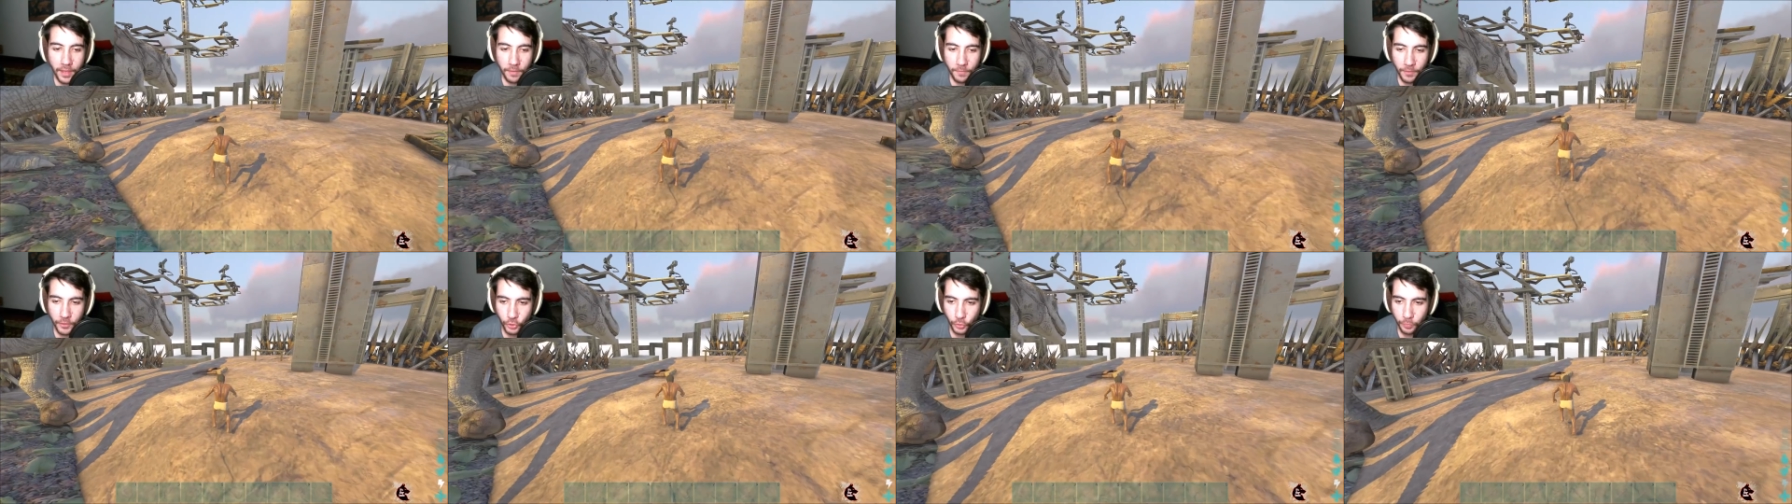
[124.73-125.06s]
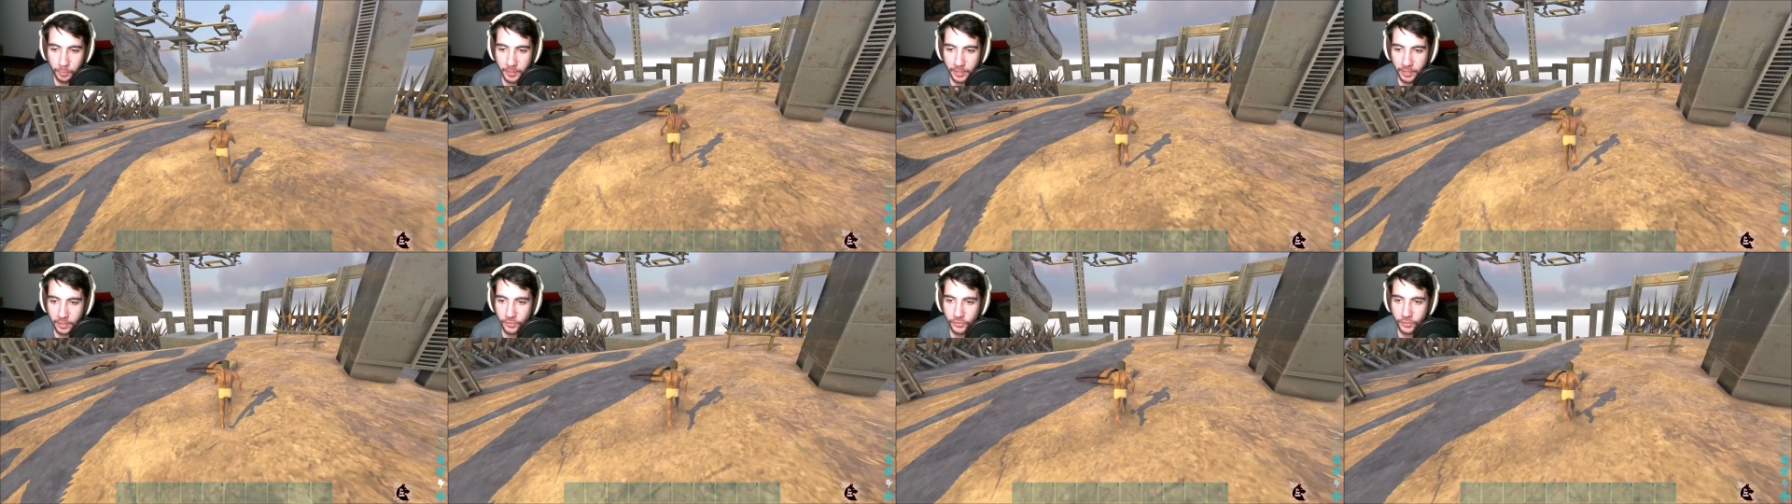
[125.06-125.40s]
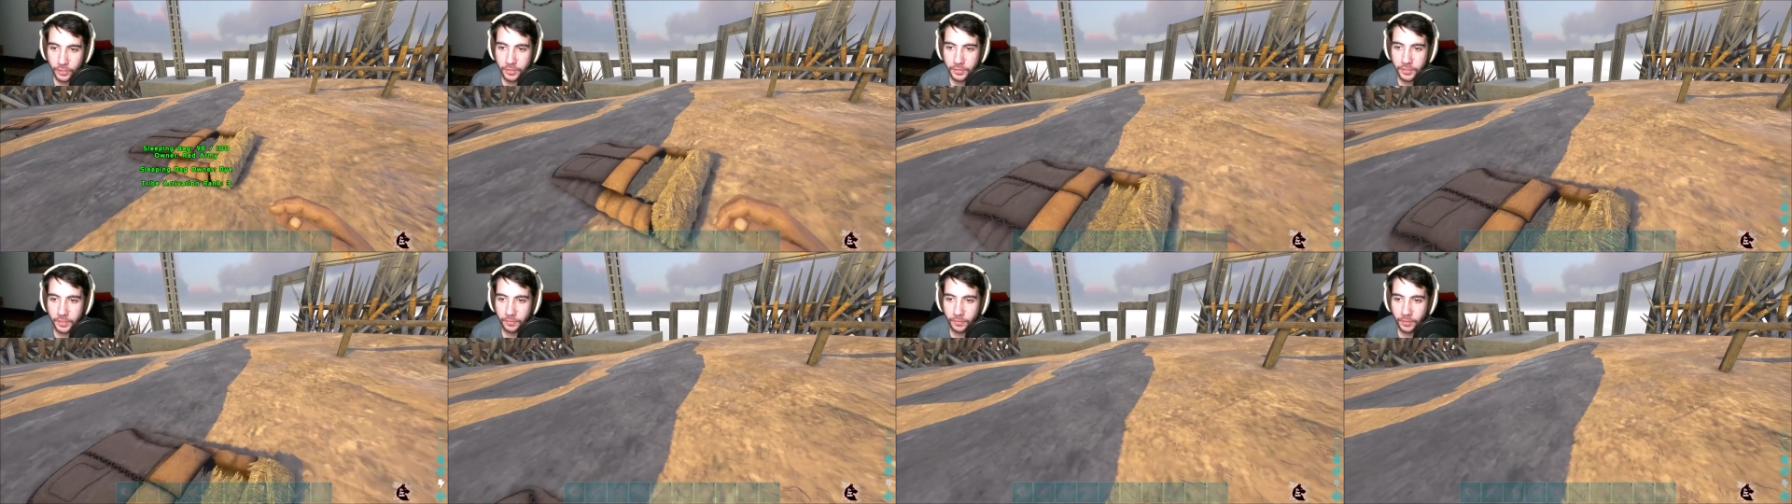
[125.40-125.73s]
Official players
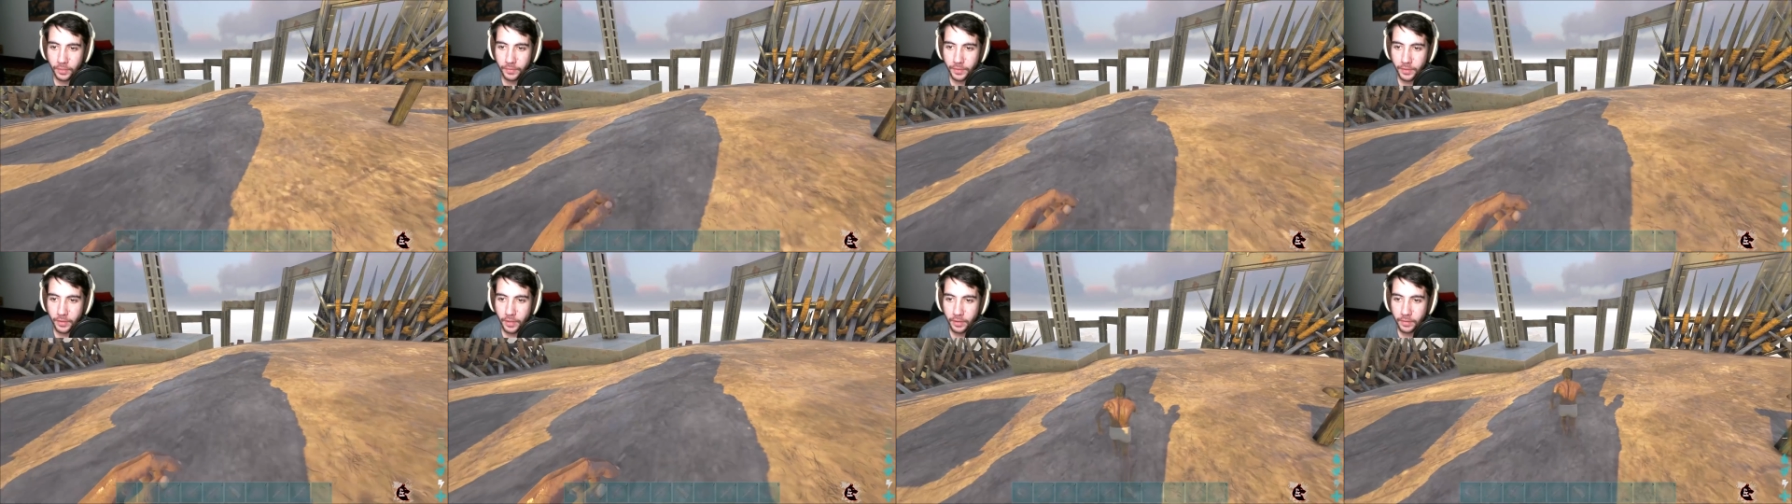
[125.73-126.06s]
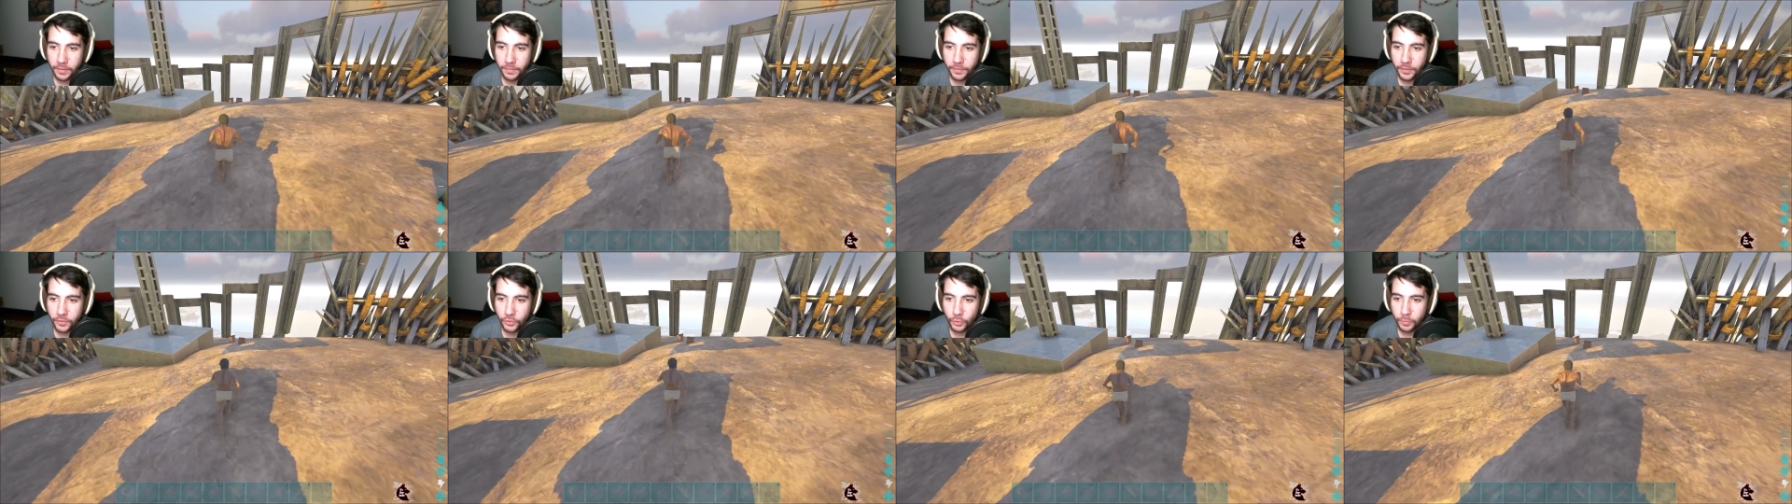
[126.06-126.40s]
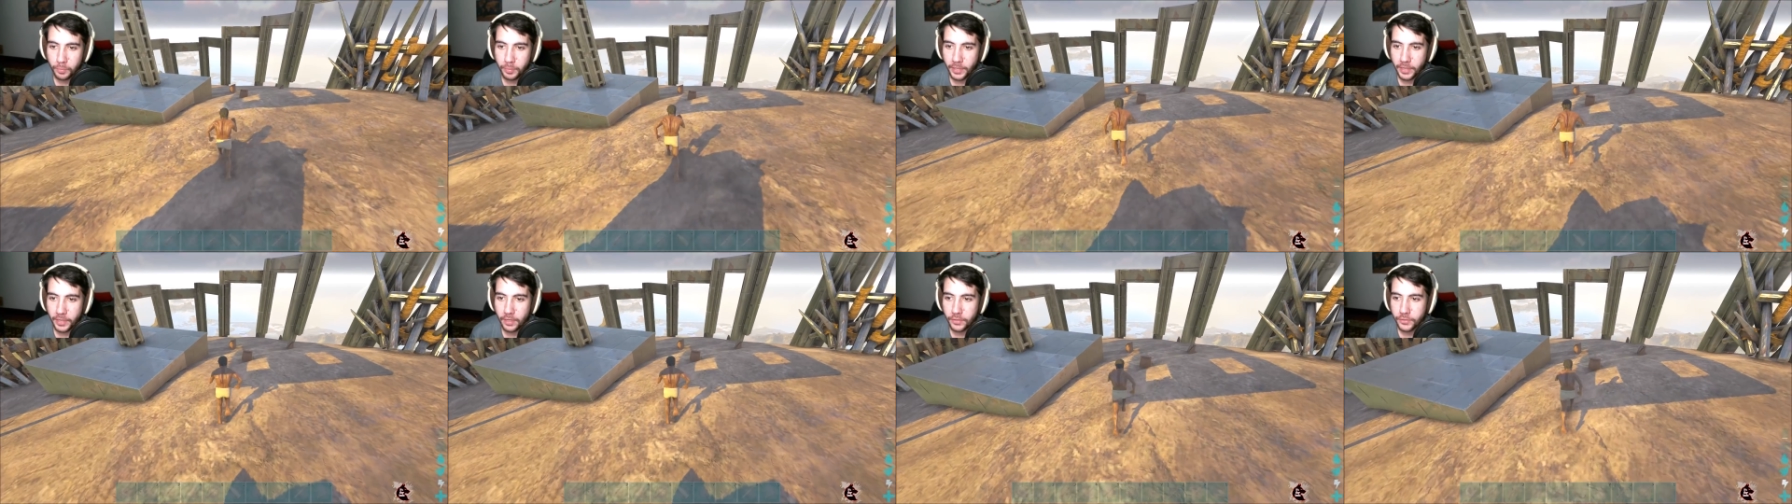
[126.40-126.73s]
are different than
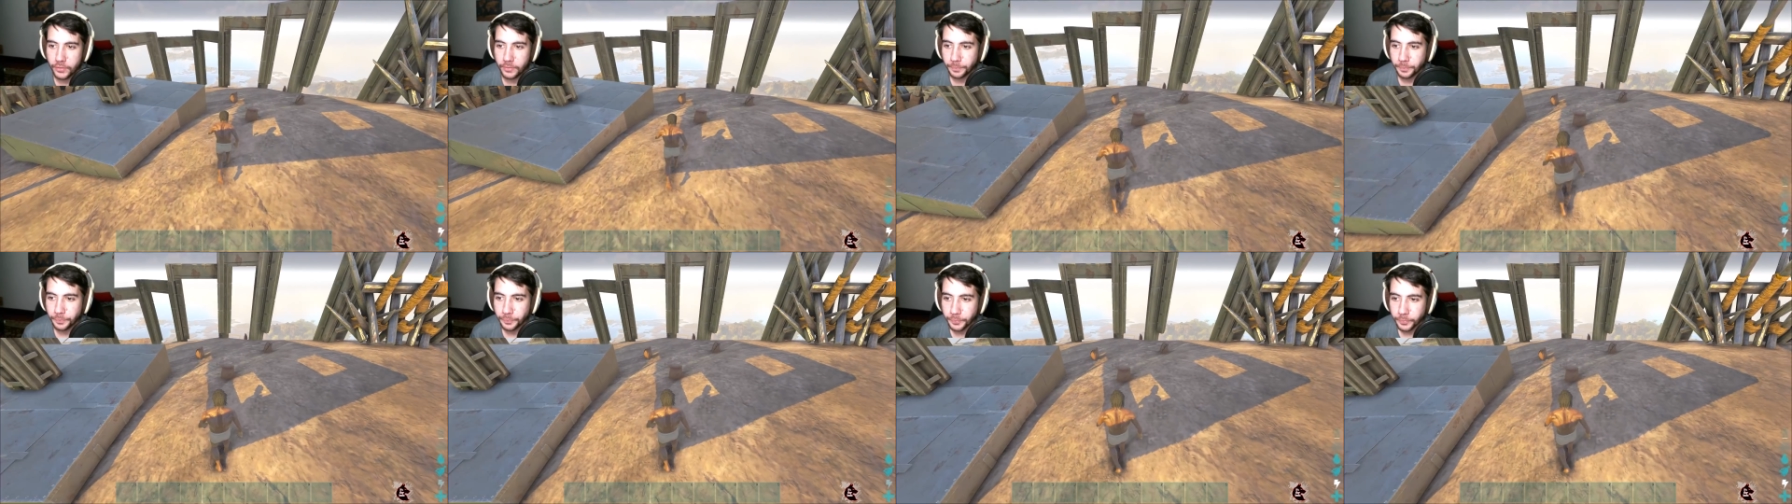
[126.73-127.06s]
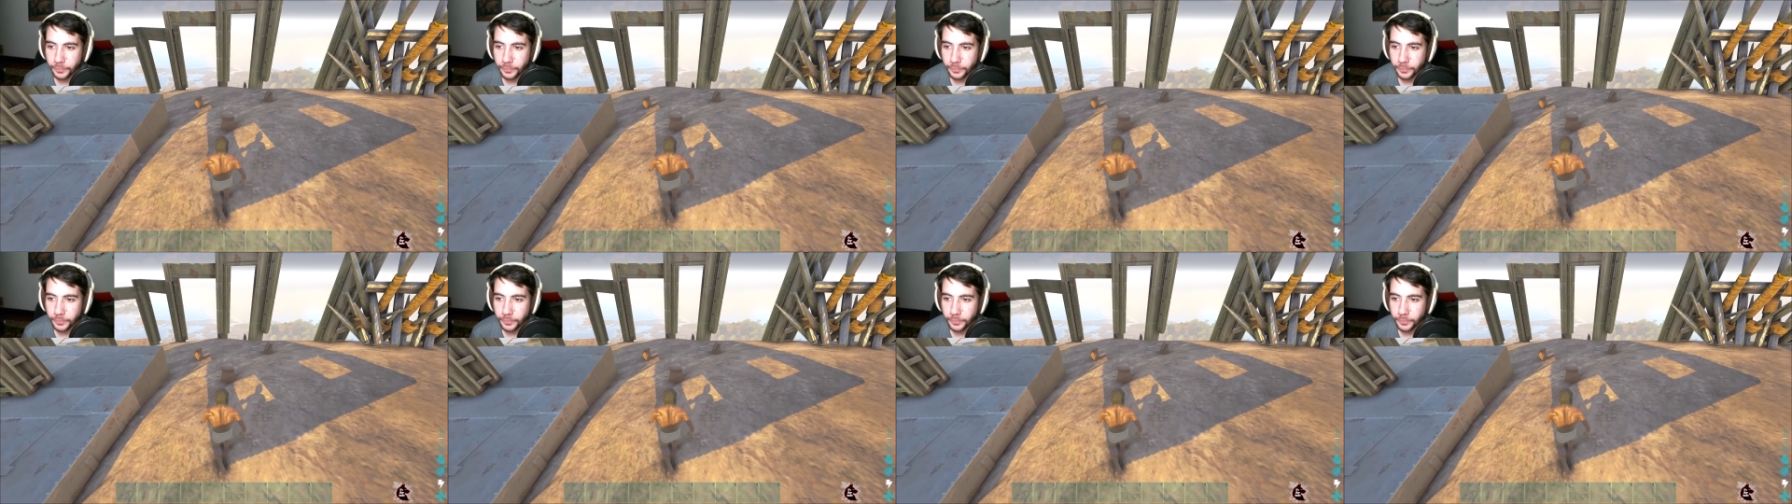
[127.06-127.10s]
unofficial players,